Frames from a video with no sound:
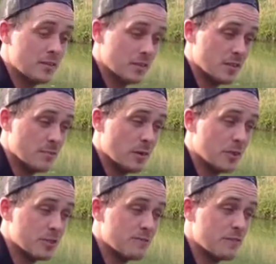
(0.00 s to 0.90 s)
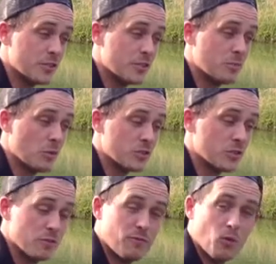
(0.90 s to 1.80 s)
The margin fish are more
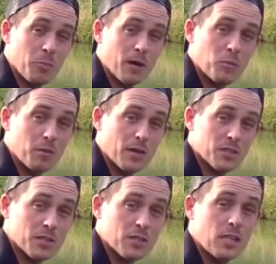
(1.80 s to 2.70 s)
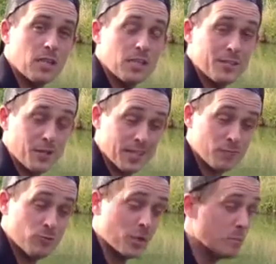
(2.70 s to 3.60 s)
sort of 4 pound plus. You get
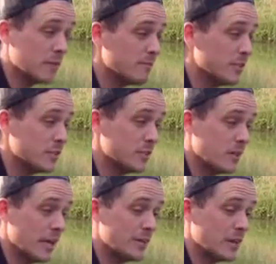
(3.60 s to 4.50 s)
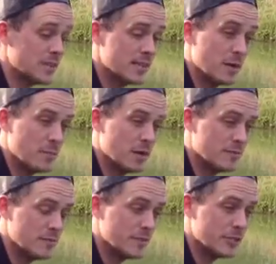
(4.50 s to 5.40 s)
some real big fish, 8, 9, 10
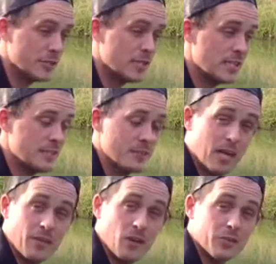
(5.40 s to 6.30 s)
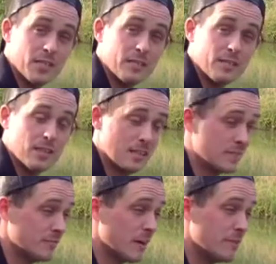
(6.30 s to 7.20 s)
pound fish. You get those in and
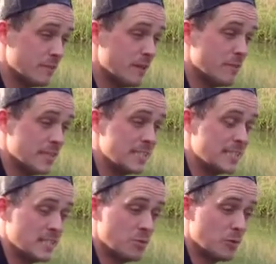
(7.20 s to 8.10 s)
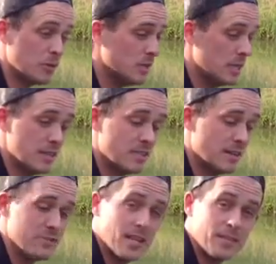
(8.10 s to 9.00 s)
it's very easy to put
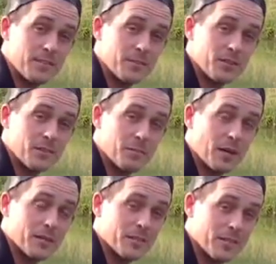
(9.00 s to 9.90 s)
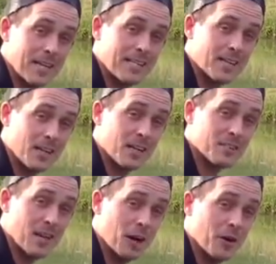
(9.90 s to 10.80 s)
70, 80, 90 pound in the net in the
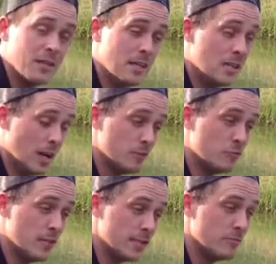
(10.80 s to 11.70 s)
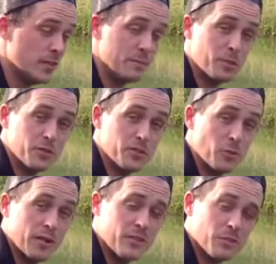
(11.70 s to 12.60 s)
last hour and really boost your
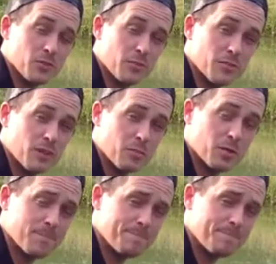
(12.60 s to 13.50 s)
weight, sometimes double it.